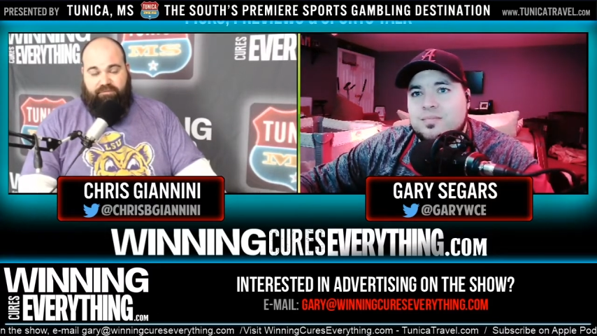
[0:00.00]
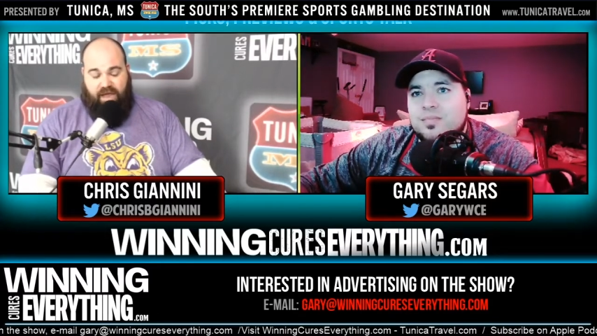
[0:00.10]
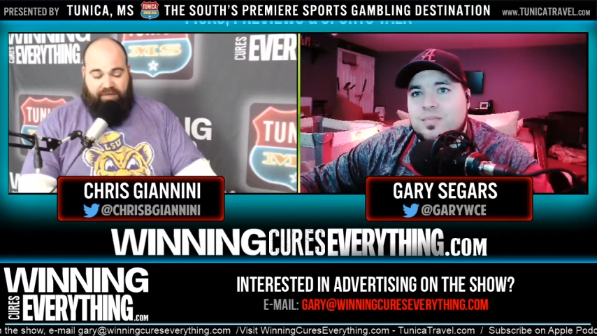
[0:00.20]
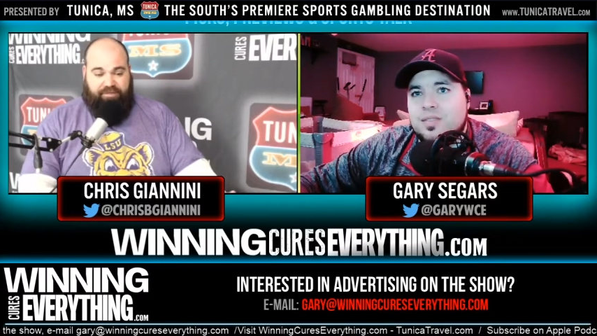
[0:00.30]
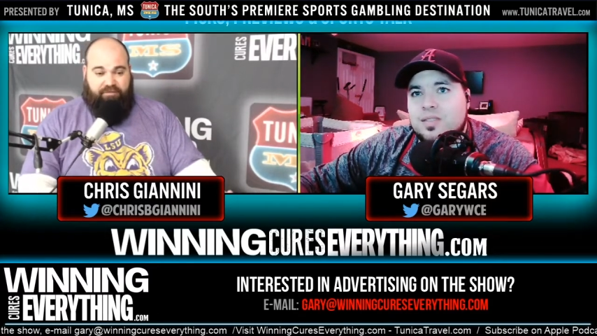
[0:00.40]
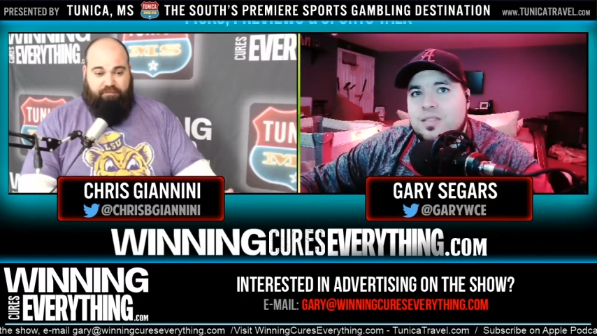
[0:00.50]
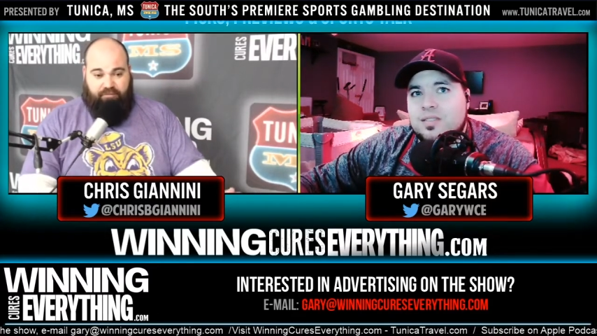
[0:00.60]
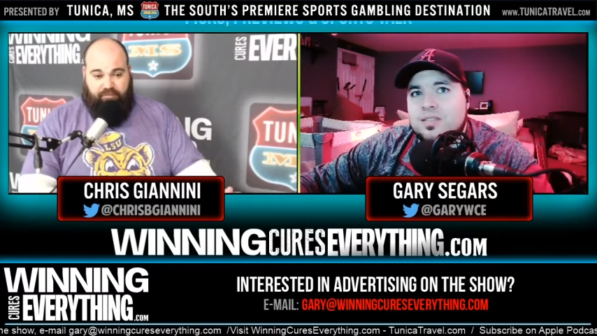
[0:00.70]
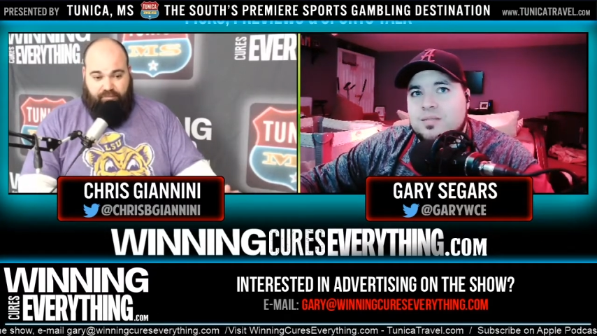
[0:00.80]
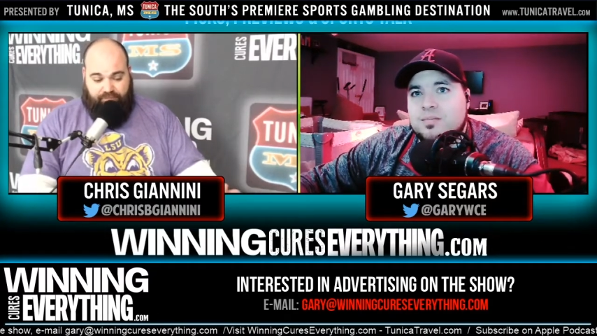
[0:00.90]
Speaker 1: I think they're
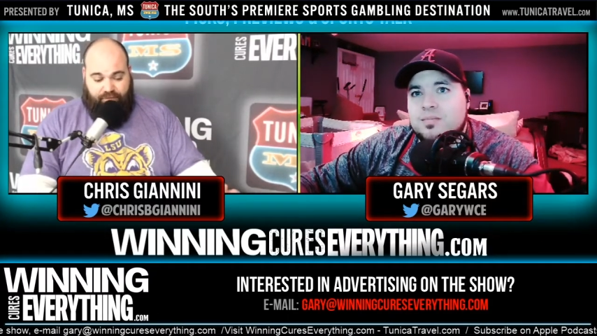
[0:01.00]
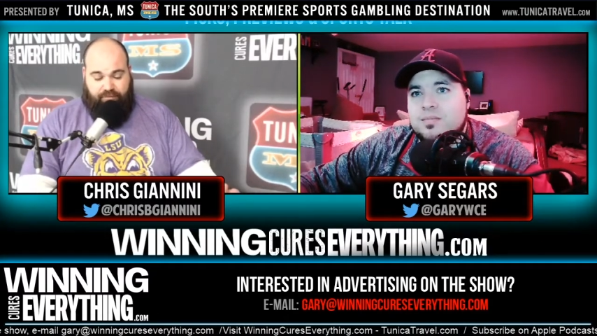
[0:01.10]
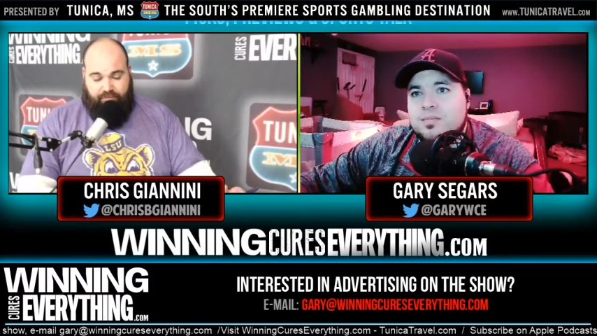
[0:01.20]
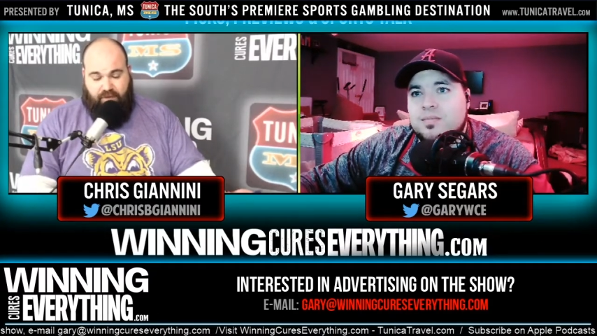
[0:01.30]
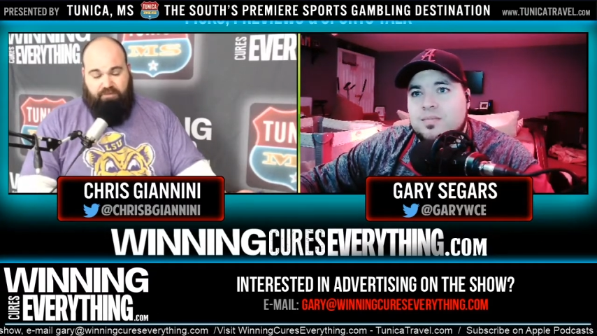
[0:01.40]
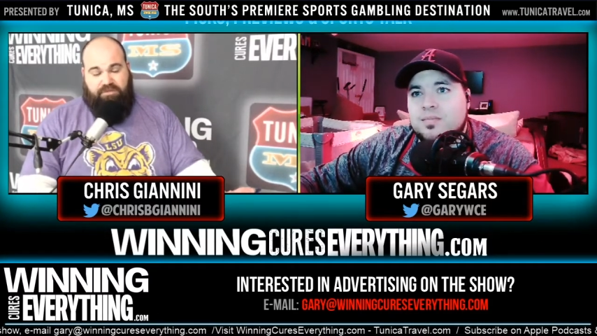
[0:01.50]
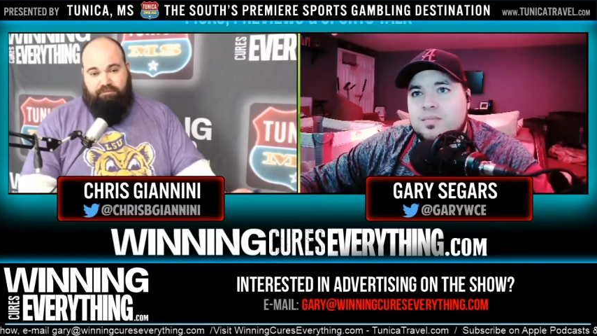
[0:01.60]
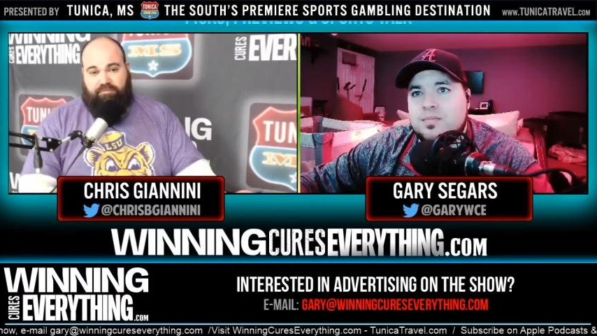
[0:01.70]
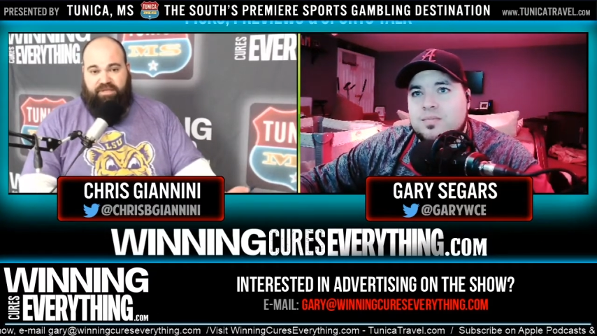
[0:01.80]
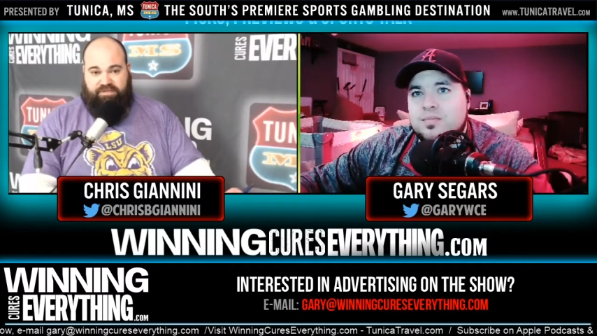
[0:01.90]
the they're the most
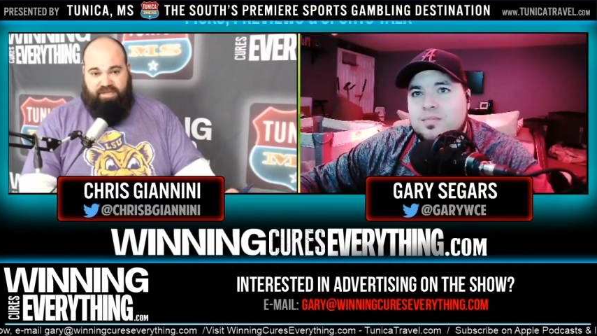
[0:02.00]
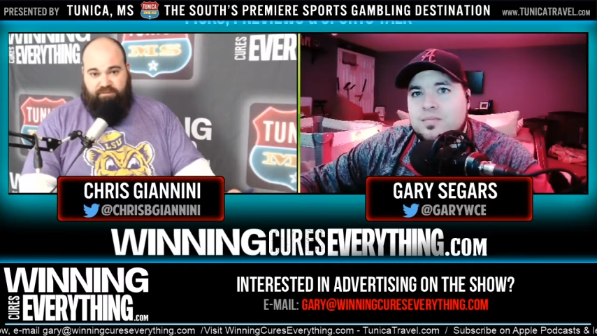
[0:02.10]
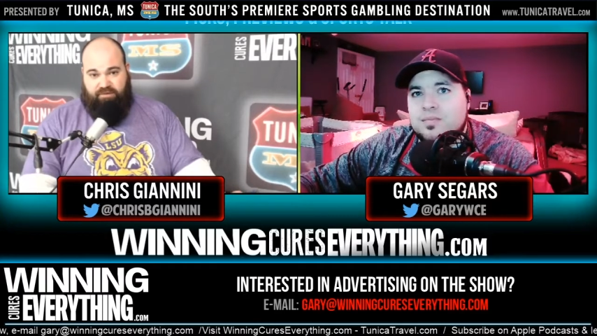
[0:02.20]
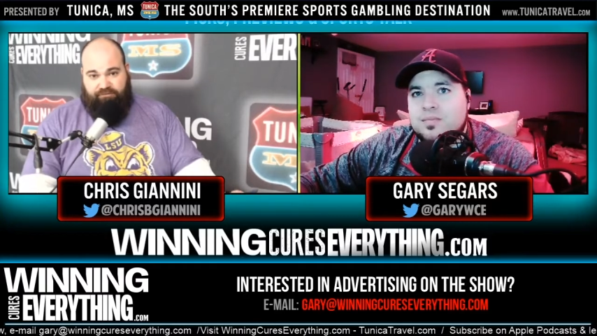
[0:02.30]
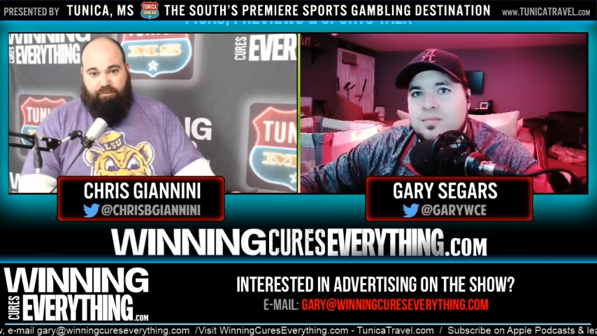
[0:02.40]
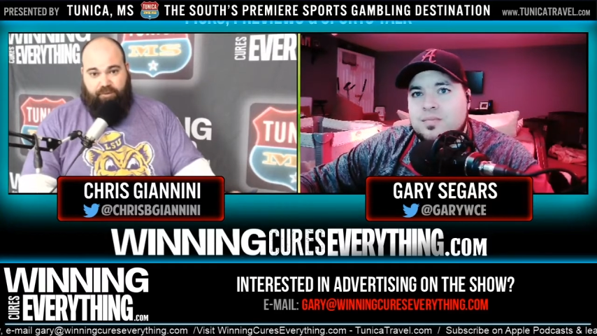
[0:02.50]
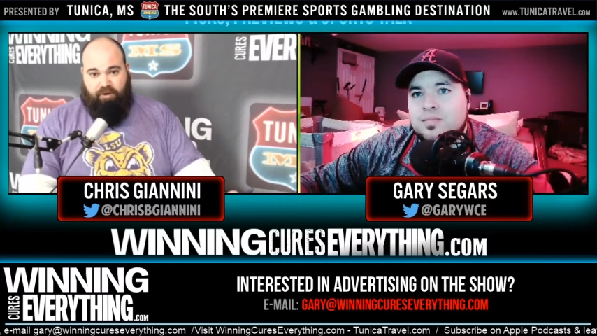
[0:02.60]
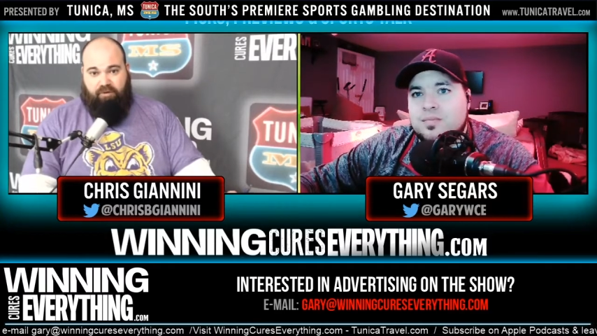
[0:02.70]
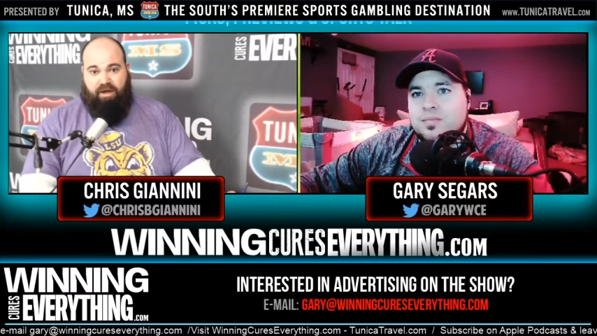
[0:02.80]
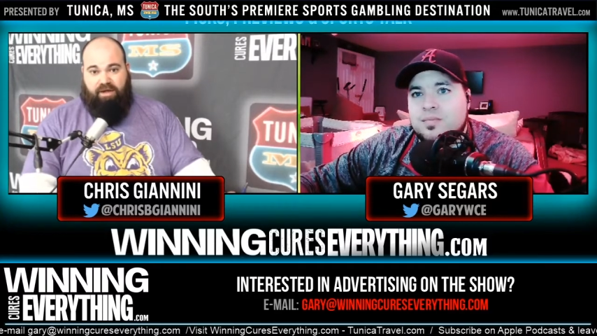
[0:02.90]
complete team in
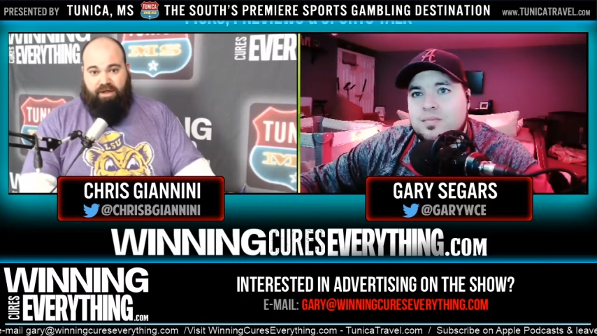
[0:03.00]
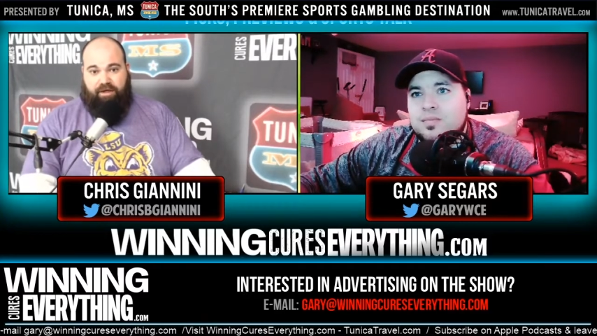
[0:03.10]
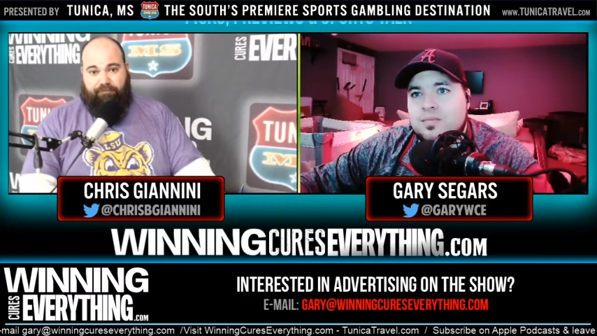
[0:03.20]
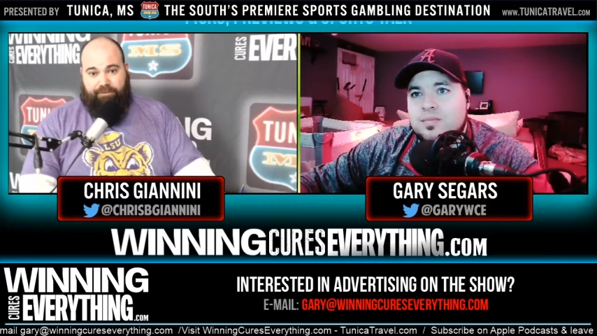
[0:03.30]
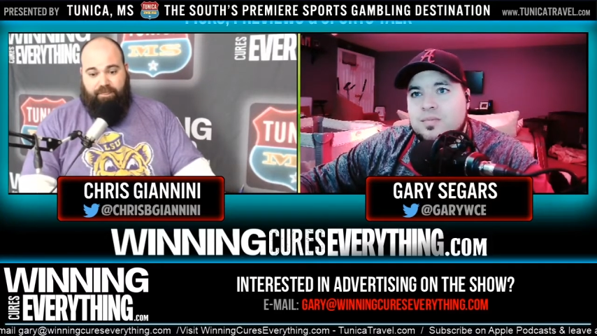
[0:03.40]
football right now.